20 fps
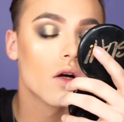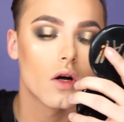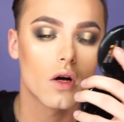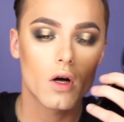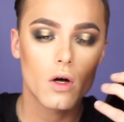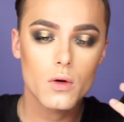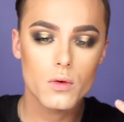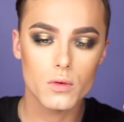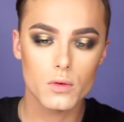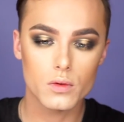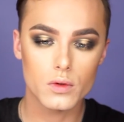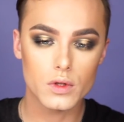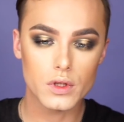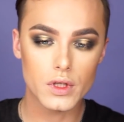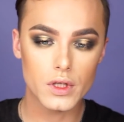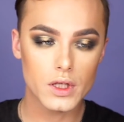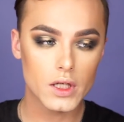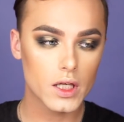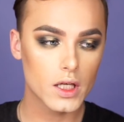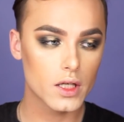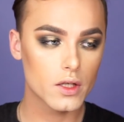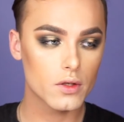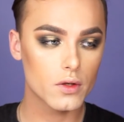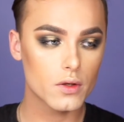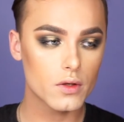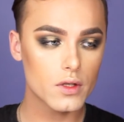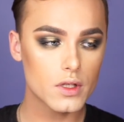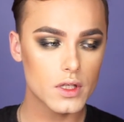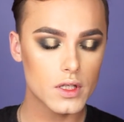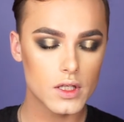Holy
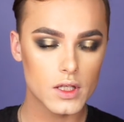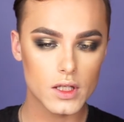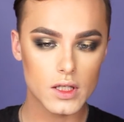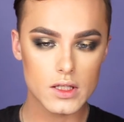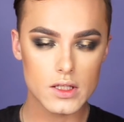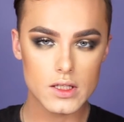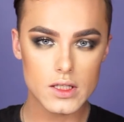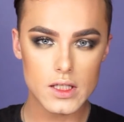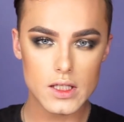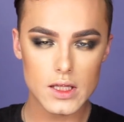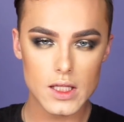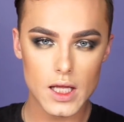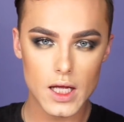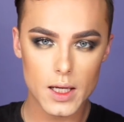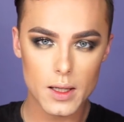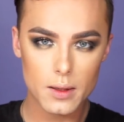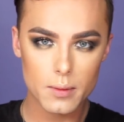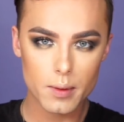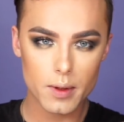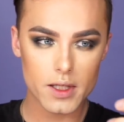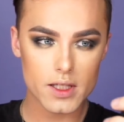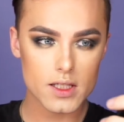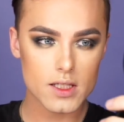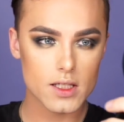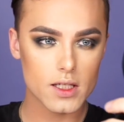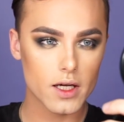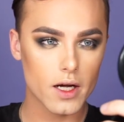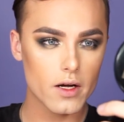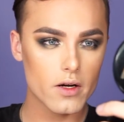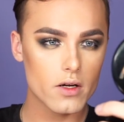cannolis, look at that
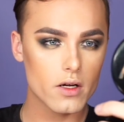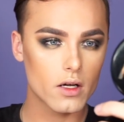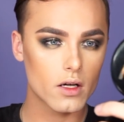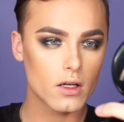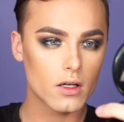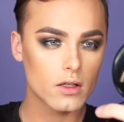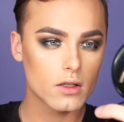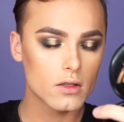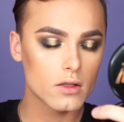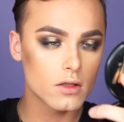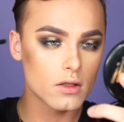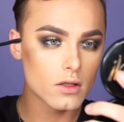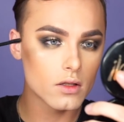mascara.